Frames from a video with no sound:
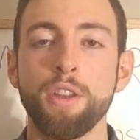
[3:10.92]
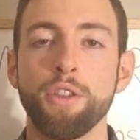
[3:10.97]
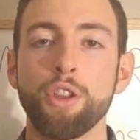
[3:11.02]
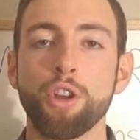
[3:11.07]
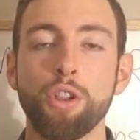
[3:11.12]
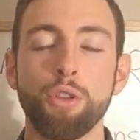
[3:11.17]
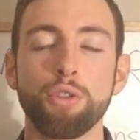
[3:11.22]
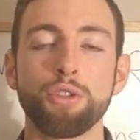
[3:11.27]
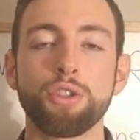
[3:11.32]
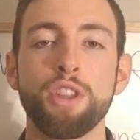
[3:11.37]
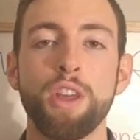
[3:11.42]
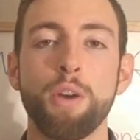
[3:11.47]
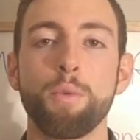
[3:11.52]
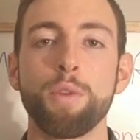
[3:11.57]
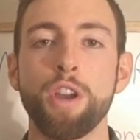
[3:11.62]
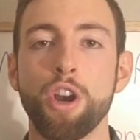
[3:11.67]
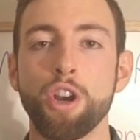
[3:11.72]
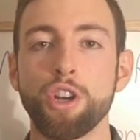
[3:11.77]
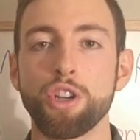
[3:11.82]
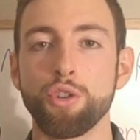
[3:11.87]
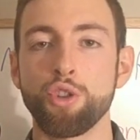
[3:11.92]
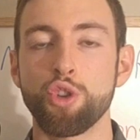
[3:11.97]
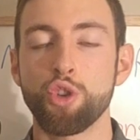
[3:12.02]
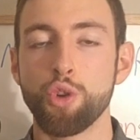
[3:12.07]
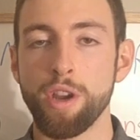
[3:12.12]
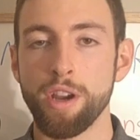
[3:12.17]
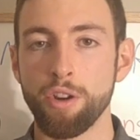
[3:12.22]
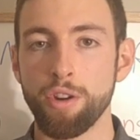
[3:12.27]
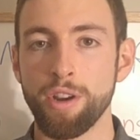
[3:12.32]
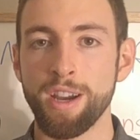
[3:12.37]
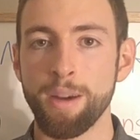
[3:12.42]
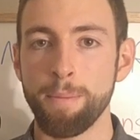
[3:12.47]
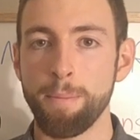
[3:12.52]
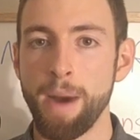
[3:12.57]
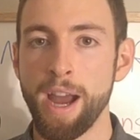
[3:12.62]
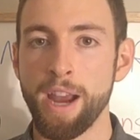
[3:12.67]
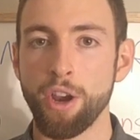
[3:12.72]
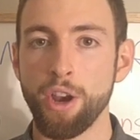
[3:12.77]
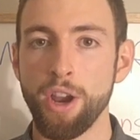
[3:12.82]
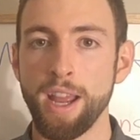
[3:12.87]
the closer that we are to triggering a
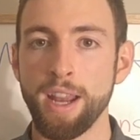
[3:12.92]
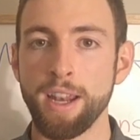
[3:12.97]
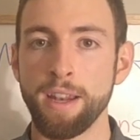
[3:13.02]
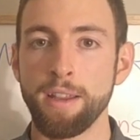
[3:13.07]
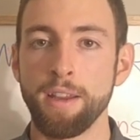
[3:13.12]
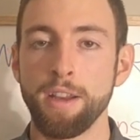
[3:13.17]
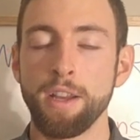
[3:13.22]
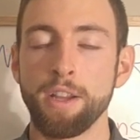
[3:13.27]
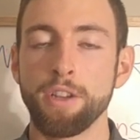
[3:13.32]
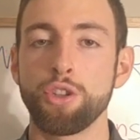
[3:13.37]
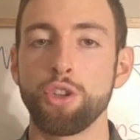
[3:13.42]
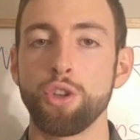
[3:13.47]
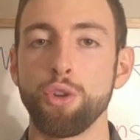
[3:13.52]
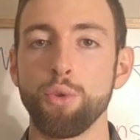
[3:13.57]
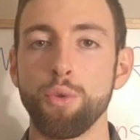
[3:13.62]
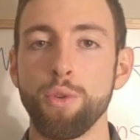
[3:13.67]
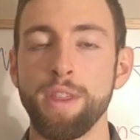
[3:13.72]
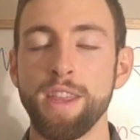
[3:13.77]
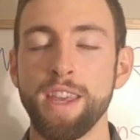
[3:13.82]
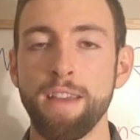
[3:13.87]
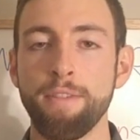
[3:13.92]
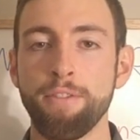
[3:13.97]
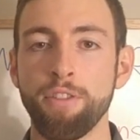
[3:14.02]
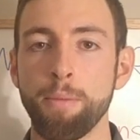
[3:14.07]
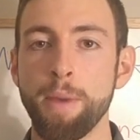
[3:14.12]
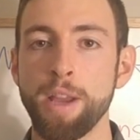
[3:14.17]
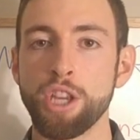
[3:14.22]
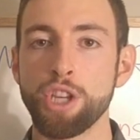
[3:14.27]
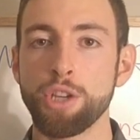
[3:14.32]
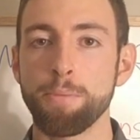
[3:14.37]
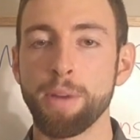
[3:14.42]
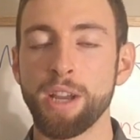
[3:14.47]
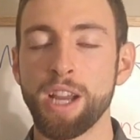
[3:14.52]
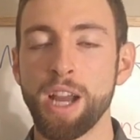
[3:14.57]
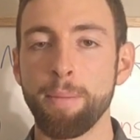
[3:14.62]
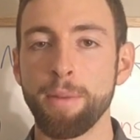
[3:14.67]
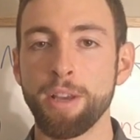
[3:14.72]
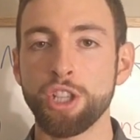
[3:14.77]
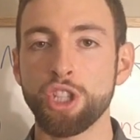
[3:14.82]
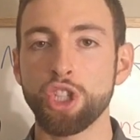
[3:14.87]
migraine, to the inflammation
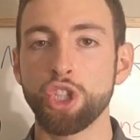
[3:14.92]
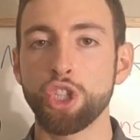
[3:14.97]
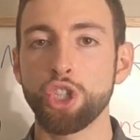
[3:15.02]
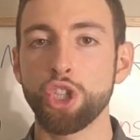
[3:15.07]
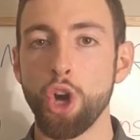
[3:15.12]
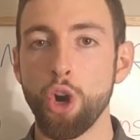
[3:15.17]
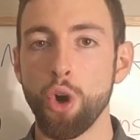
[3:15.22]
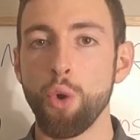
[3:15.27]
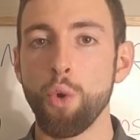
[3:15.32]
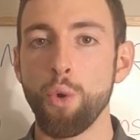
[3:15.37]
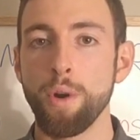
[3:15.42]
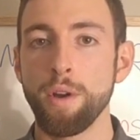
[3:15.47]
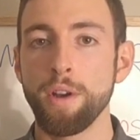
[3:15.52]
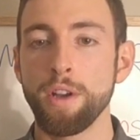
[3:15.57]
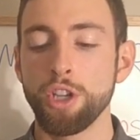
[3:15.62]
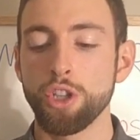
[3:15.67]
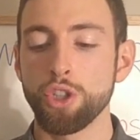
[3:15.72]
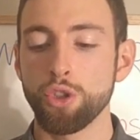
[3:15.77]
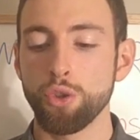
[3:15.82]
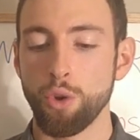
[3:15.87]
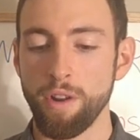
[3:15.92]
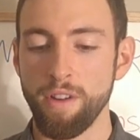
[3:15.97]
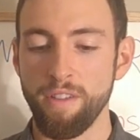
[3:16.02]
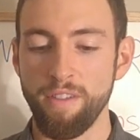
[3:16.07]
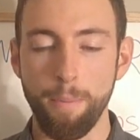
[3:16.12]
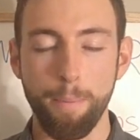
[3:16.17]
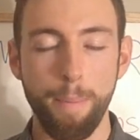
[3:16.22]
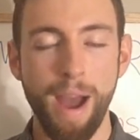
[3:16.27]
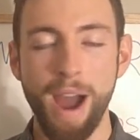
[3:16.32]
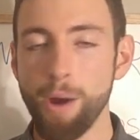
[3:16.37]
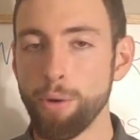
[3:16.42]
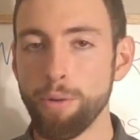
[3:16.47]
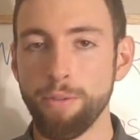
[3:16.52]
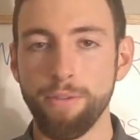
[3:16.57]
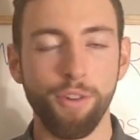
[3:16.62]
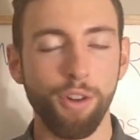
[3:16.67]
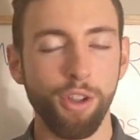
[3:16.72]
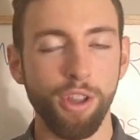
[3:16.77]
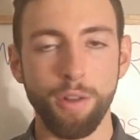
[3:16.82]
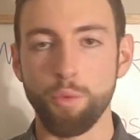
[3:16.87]
becoming so sort of
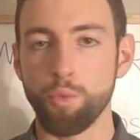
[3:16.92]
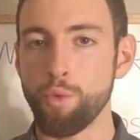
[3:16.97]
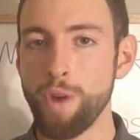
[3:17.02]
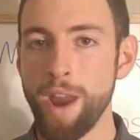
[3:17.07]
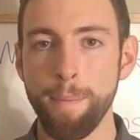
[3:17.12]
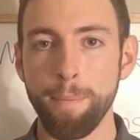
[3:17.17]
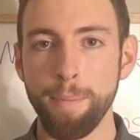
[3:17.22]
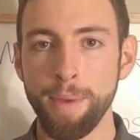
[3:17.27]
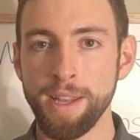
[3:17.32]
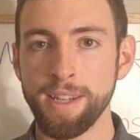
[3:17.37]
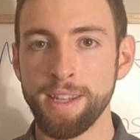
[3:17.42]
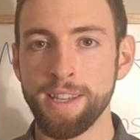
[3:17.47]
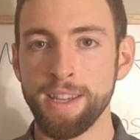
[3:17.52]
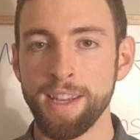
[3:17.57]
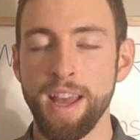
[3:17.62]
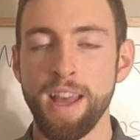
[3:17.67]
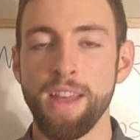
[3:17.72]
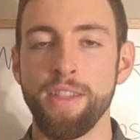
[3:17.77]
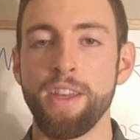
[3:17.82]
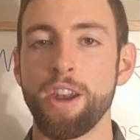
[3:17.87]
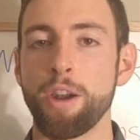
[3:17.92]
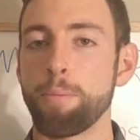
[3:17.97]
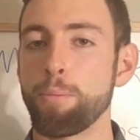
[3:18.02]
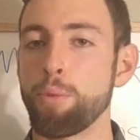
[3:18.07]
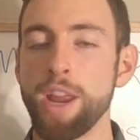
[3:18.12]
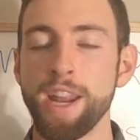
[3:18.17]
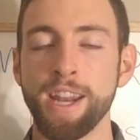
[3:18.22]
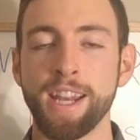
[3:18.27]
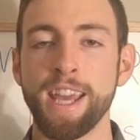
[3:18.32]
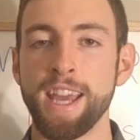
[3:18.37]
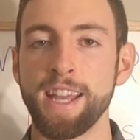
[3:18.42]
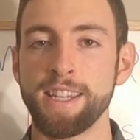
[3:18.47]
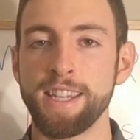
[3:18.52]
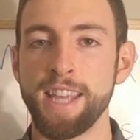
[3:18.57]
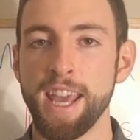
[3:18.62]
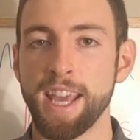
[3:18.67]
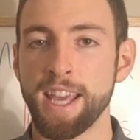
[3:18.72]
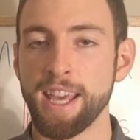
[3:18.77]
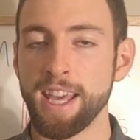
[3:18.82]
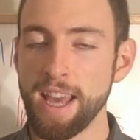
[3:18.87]
powerful and rampant that our brain can't
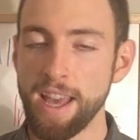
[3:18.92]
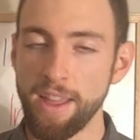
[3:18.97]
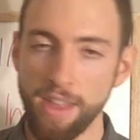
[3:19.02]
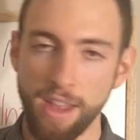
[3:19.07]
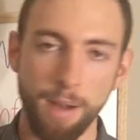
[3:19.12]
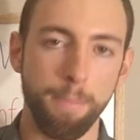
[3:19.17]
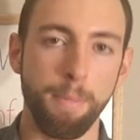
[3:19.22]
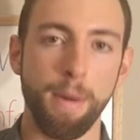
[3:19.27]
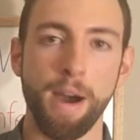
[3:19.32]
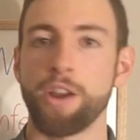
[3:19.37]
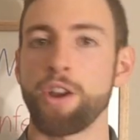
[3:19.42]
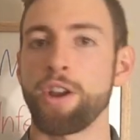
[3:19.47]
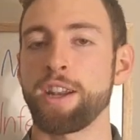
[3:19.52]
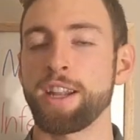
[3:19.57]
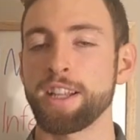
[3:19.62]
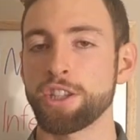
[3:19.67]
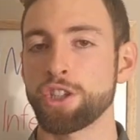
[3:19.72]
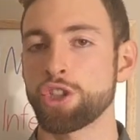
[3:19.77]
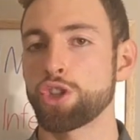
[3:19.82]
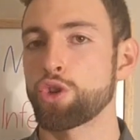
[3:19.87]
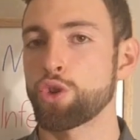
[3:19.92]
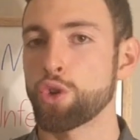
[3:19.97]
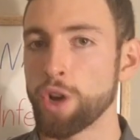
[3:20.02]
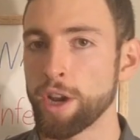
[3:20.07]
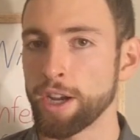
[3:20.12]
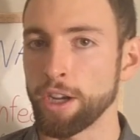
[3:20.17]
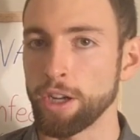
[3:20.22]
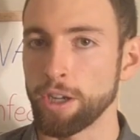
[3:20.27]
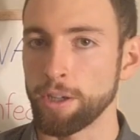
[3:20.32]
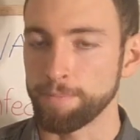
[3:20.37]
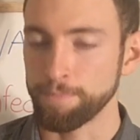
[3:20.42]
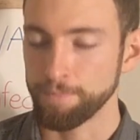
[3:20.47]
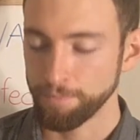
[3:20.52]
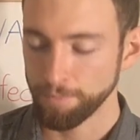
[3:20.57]
take it, and then a migraine gets triggered.